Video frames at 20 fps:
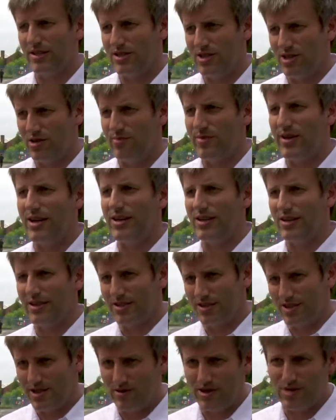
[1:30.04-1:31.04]
two
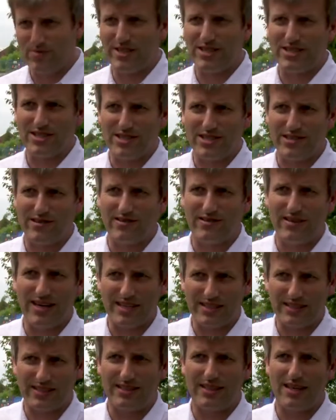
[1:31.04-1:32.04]
partners, New East Manchester
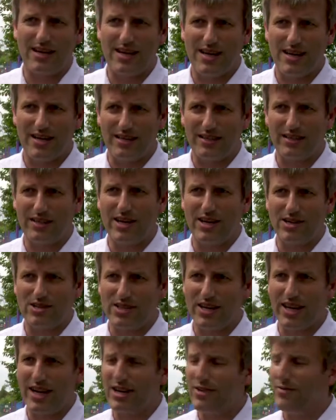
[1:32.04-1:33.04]
and the
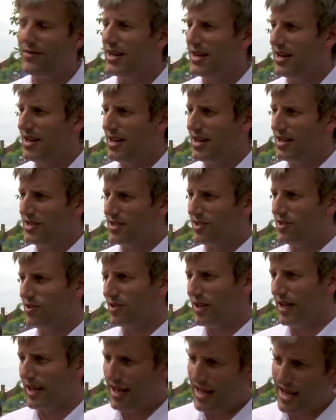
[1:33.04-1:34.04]
HCA, to
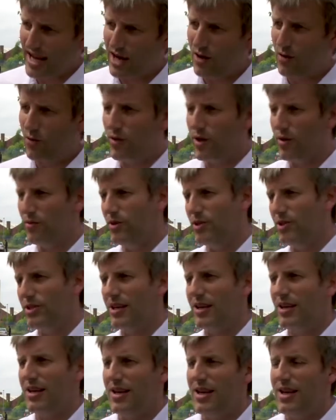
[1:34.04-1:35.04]
look at how we would
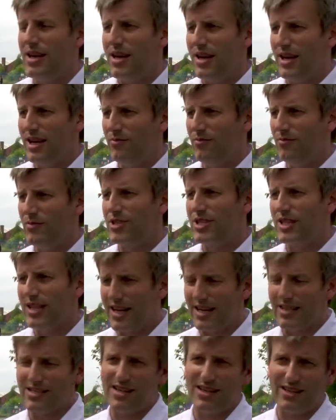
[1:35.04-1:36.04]

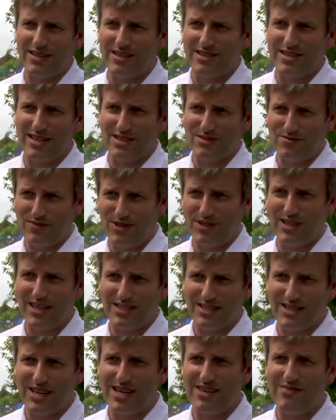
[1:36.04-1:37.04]
select architects for
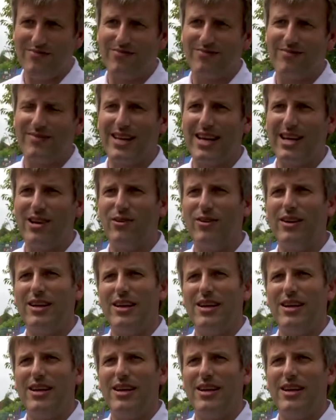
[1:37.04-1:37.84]
that scheme. Now,